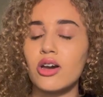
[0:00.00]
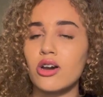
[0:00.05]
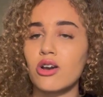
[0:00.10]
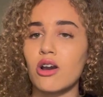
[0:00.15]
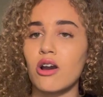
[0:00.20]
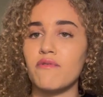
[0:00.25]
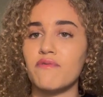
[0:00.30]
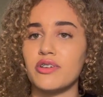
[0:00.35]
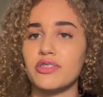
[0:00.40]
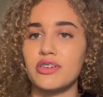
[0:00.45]

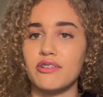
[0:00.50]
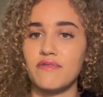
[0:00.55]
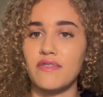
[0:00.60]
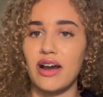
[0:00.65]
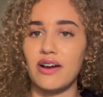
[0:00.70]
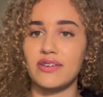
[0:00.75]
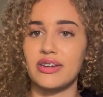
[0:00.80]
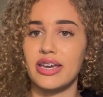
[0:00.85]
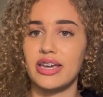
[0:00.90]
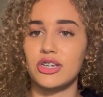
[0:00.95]
covered the
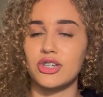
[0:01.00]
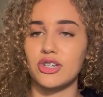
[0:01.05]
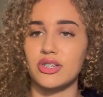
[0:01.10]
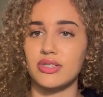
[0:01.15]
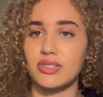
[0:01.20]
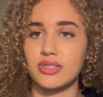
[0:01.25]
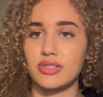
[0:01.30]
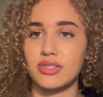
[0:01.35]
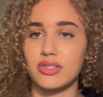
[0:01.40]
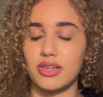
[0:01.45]

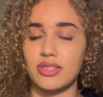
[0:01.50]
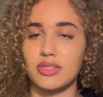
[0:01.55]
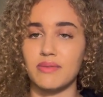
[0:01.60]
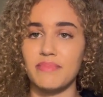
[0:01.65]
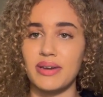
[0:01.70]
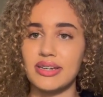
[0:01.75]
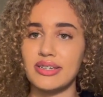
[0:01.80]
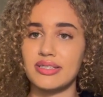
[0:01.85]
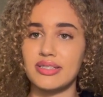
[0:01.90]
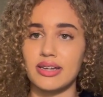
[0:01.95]
foundations and the
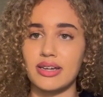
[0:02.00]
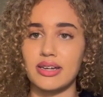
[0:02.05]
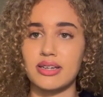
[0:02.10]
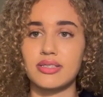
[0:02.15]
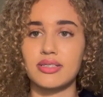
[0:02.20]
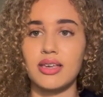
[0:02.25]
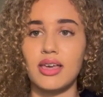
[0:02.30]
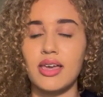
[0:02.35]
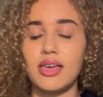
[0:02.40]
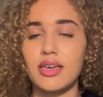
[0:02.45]

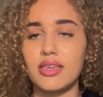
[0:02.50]
basics,